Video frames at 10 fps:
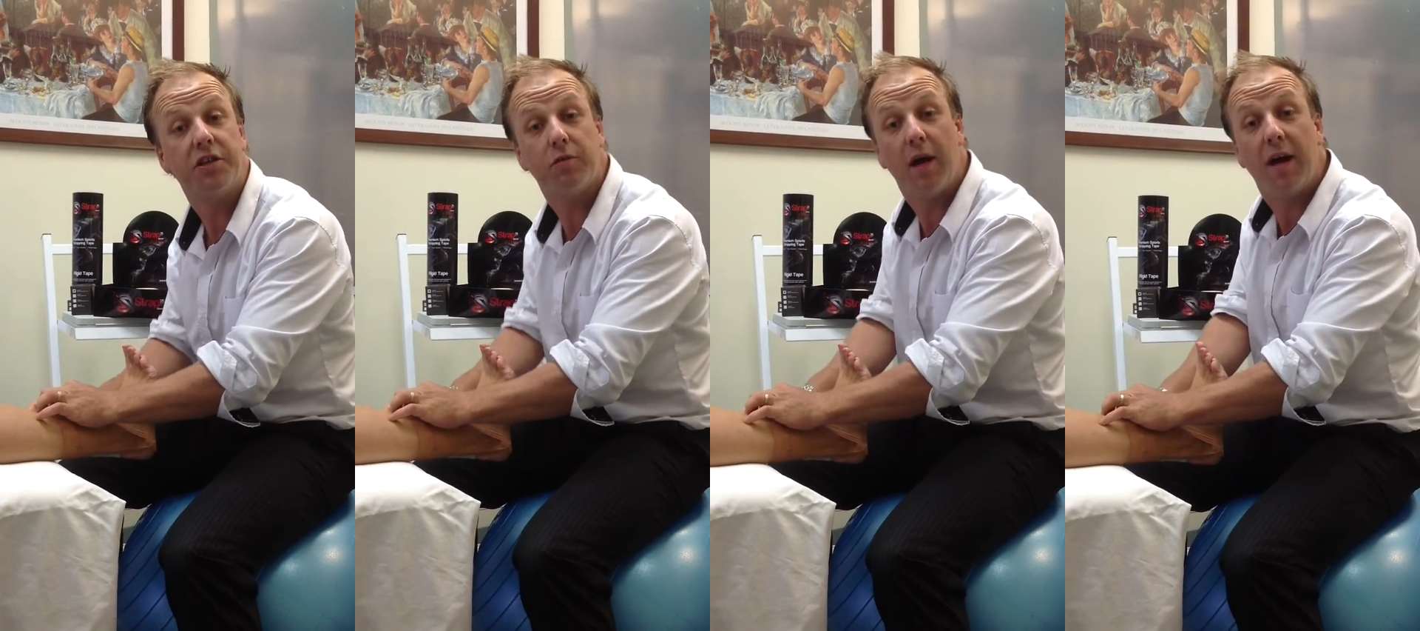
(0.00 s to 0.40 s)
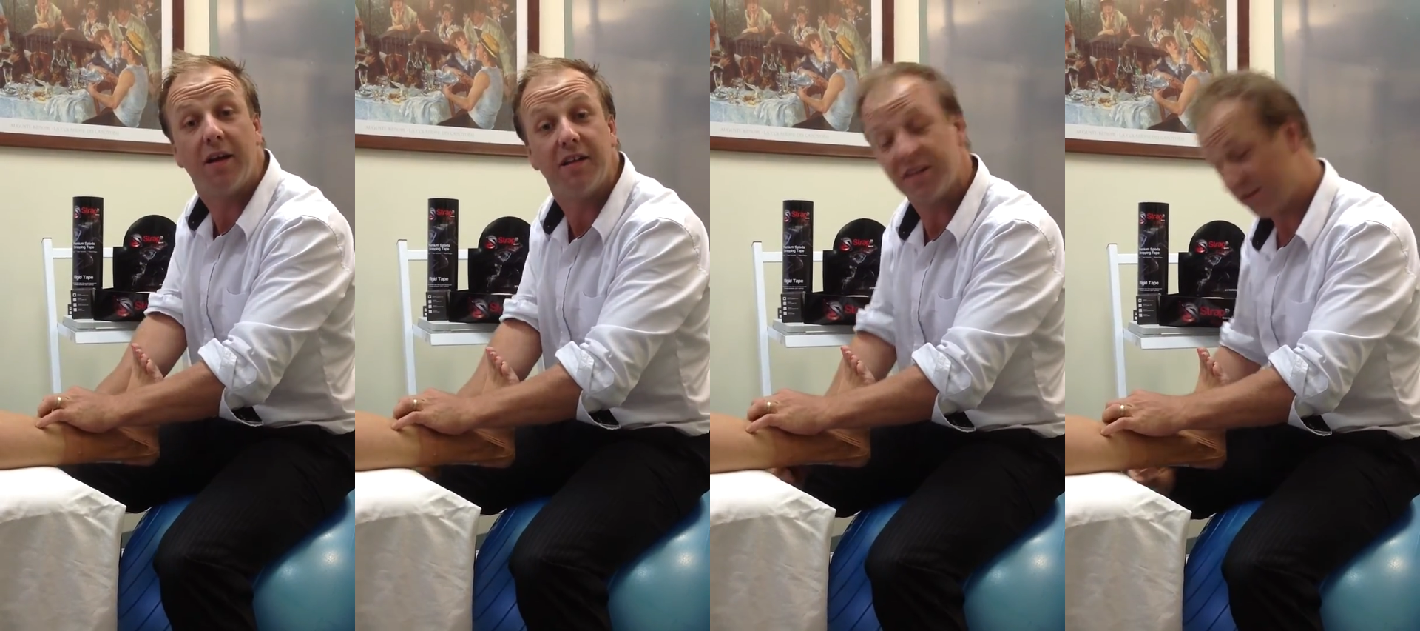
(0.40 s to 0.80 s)

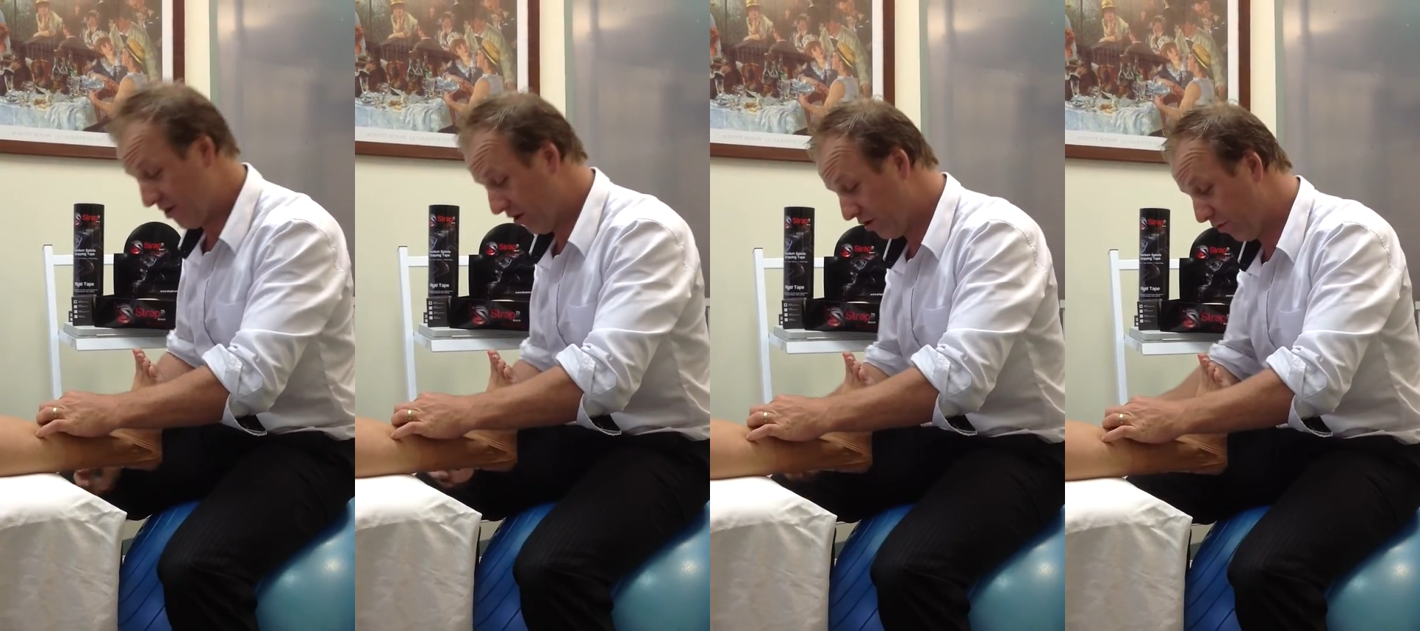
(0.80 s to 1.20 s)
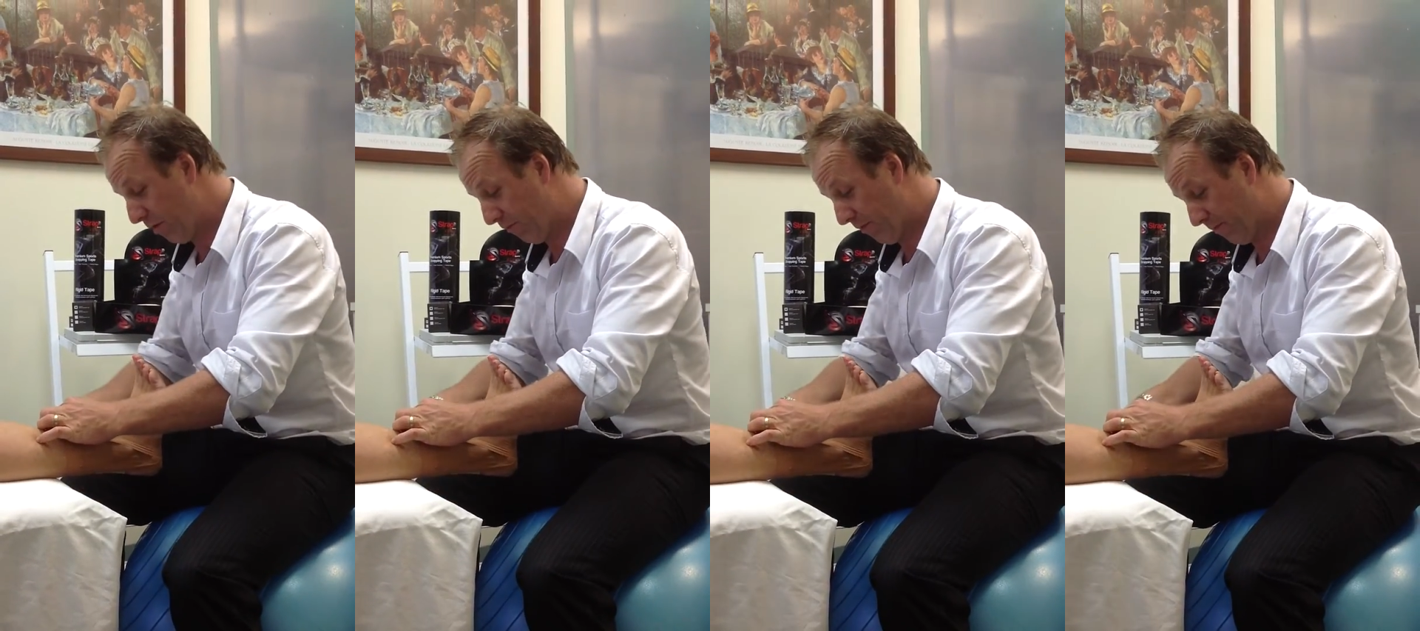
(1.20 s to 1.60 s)
to
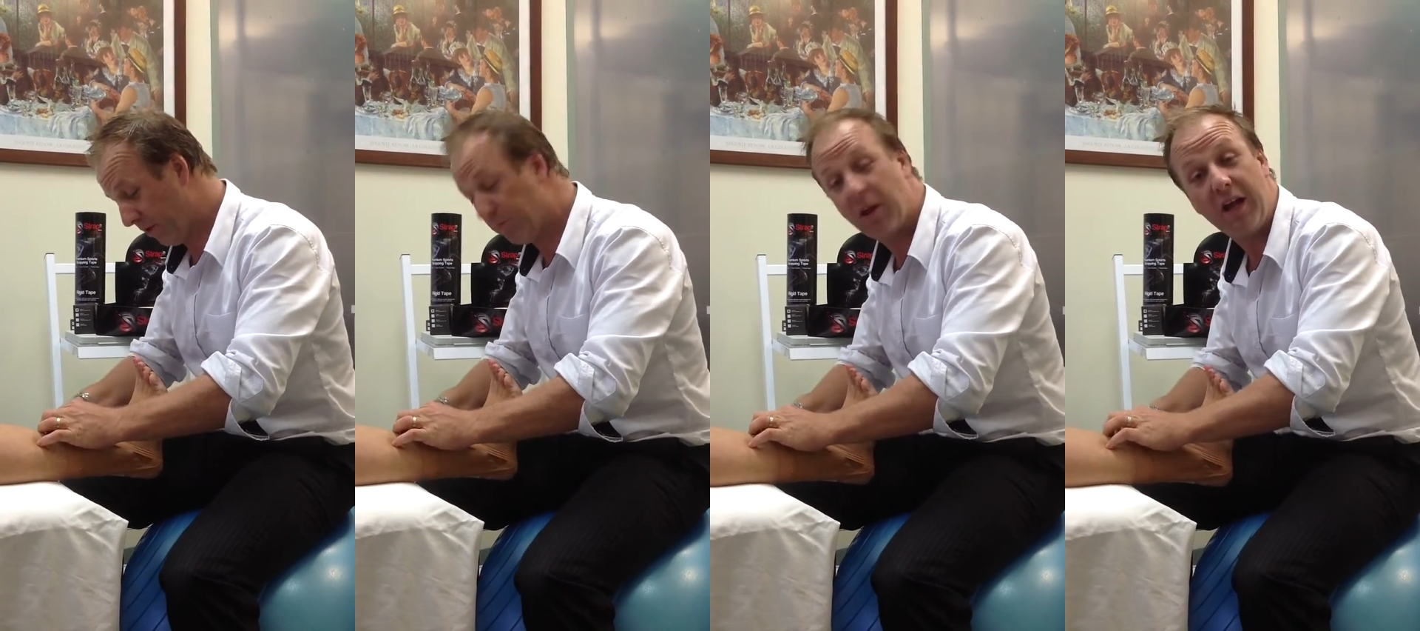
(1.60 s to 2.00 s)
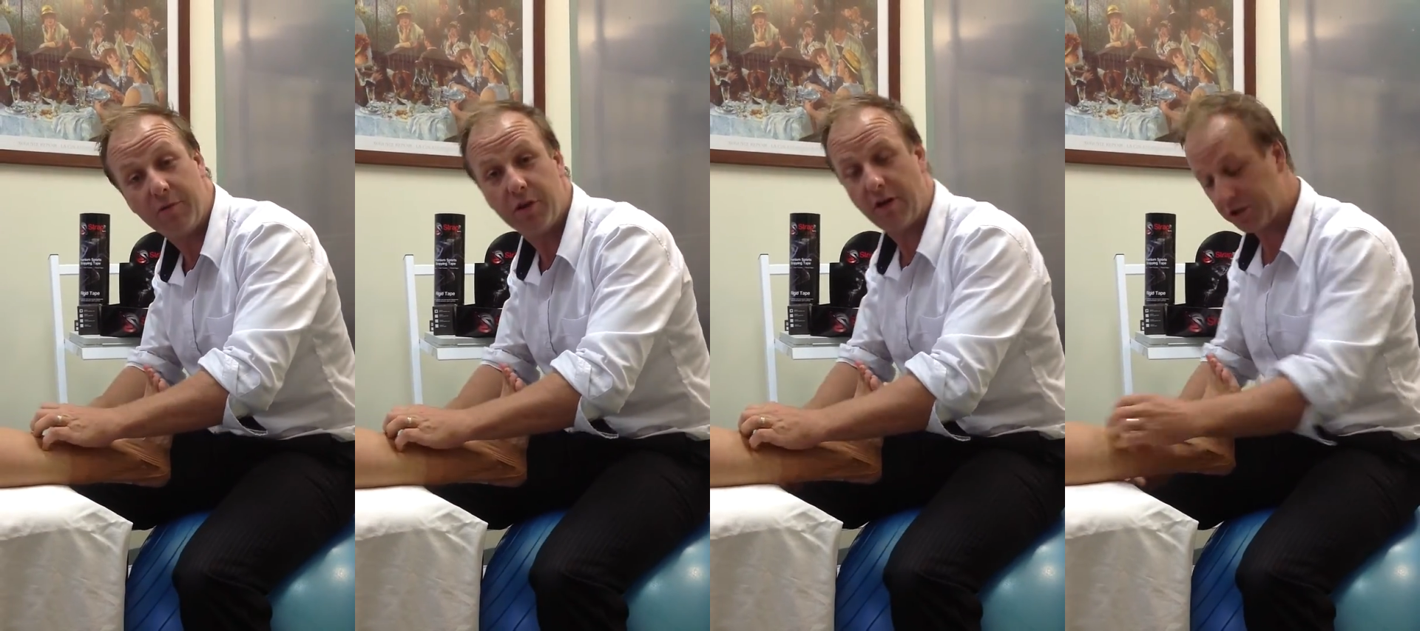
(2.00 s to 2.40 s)
rip for the player
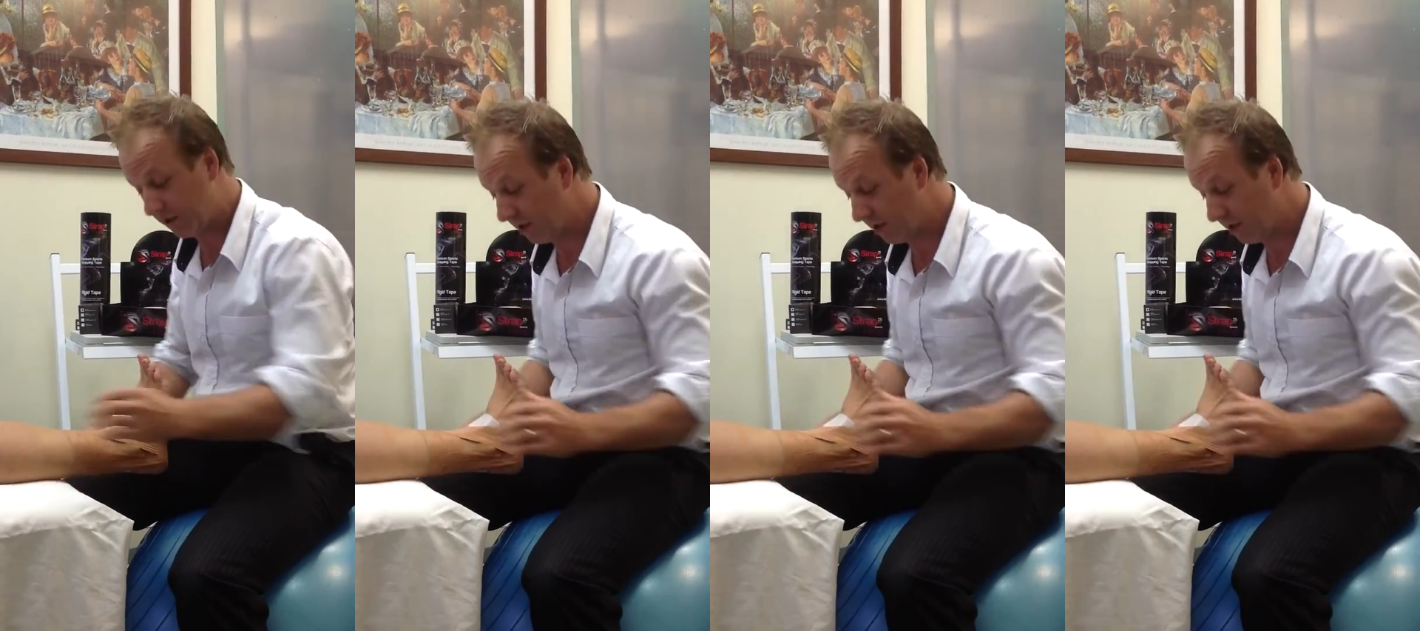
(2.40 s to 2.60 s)
when they're actually